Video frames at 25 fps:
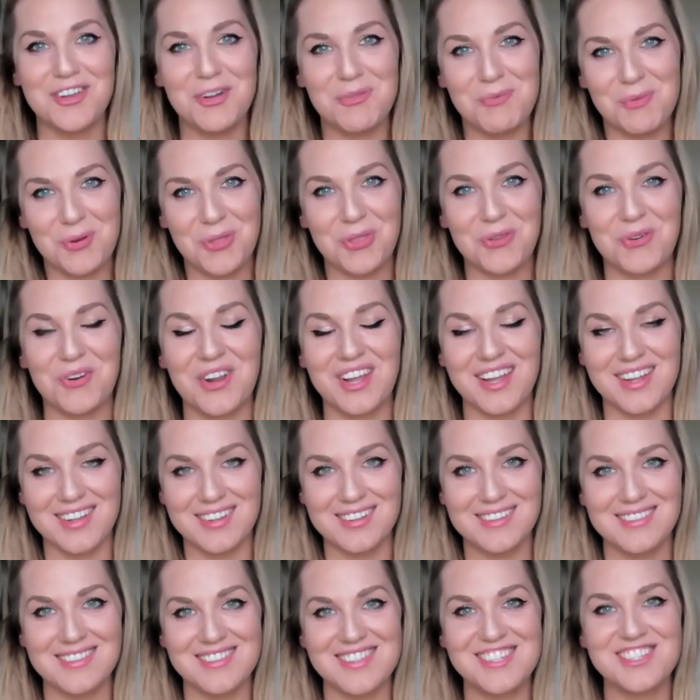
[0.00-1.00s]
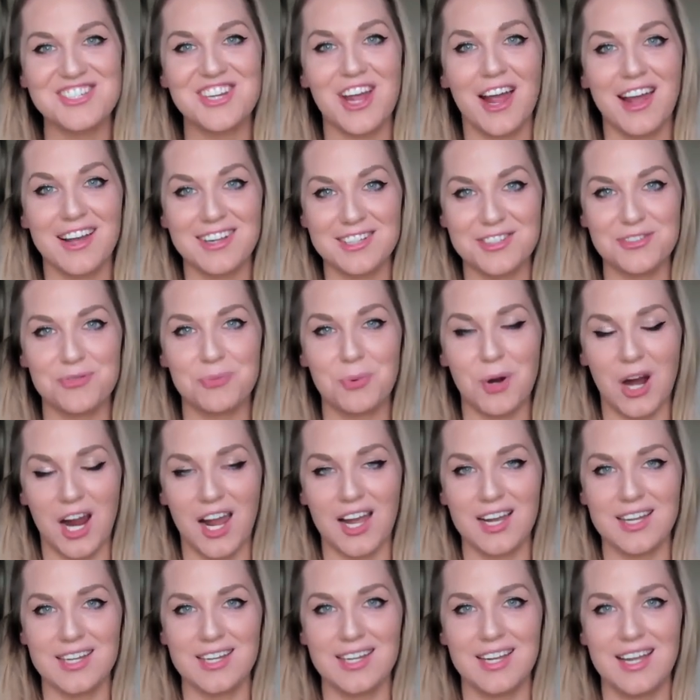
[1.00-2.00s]
Number three, the Child of
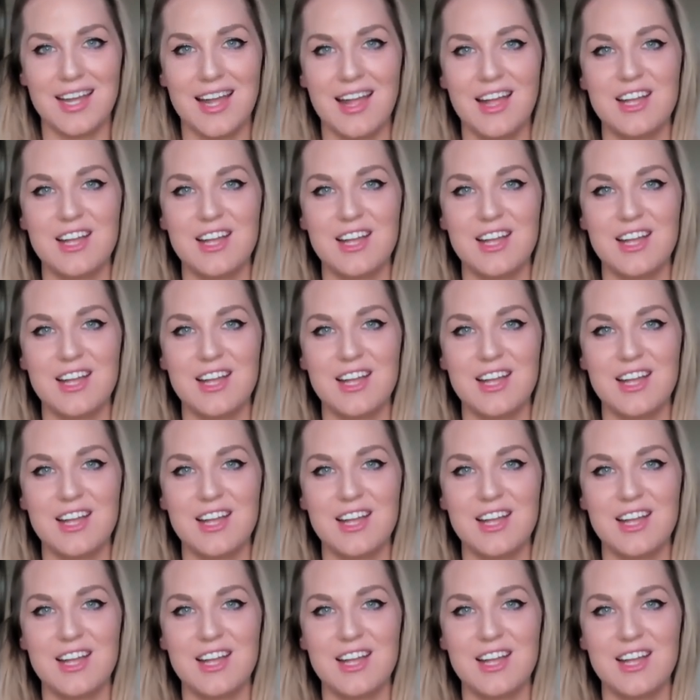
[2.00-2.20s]
Prague.